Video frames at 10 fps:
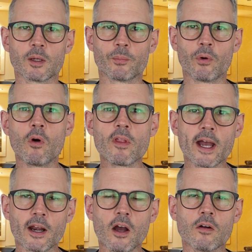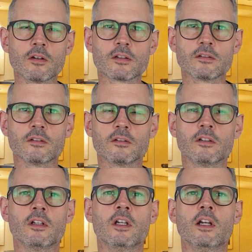pull that out,
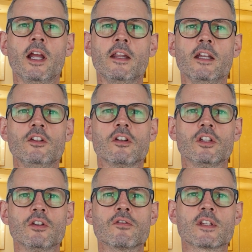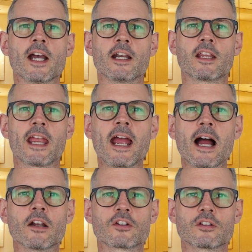and then you can use that
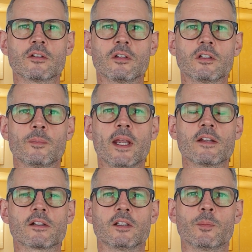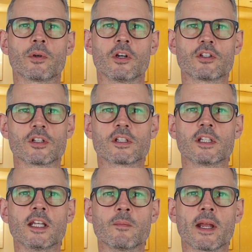cash to basically purchase
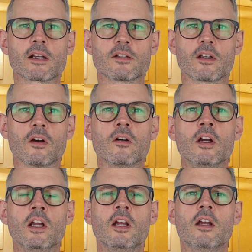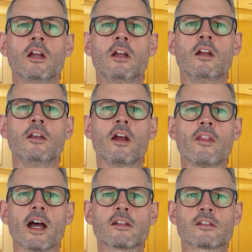in Mexico. Now
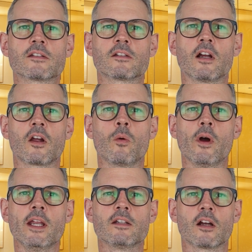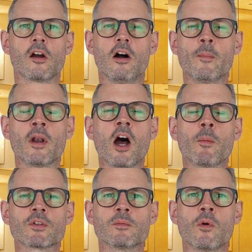that's quite a common
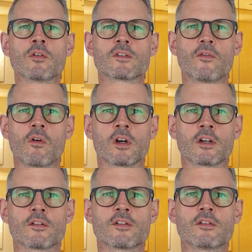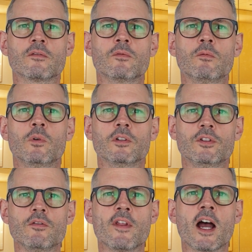option. Most foreigners will
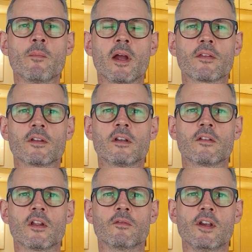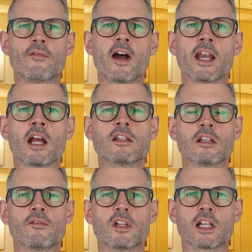do that method, the refinance
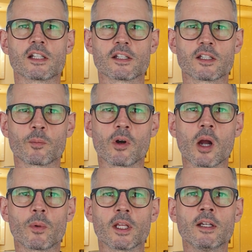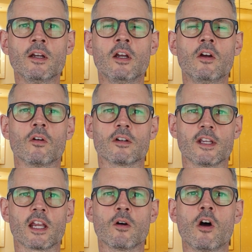of an existing property, or
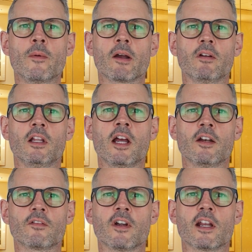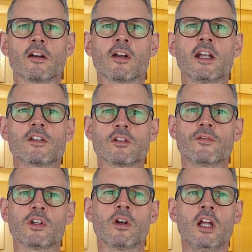take a home equity line of credit, right? So
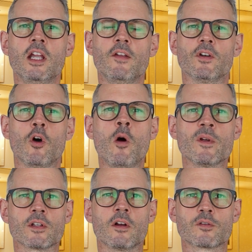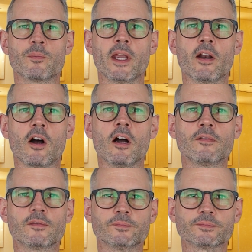if your home is also paid
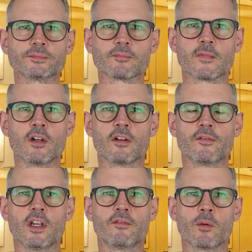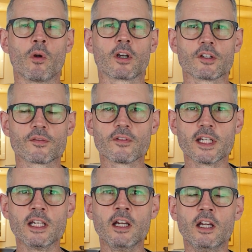off, if you're mortgage
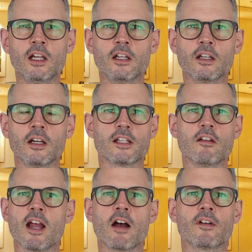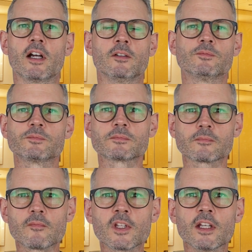free, say you have a
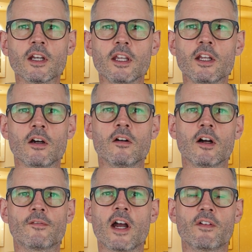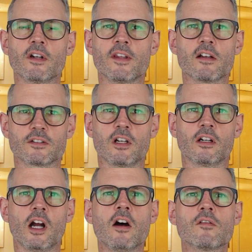
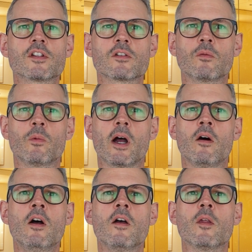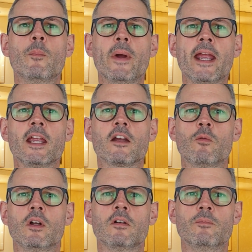$500,000 house, well, the bank
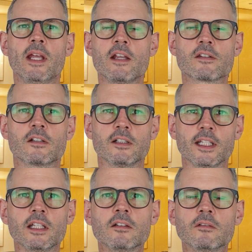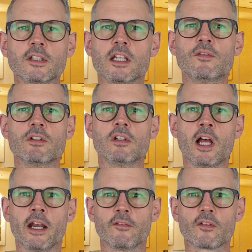will basically give you a
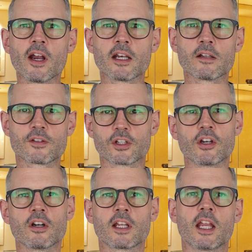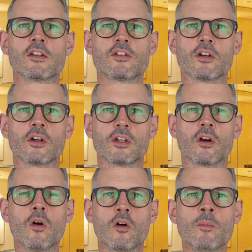line of credit secured against your
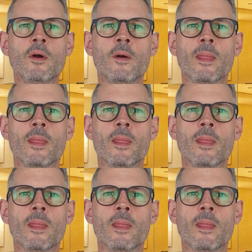home,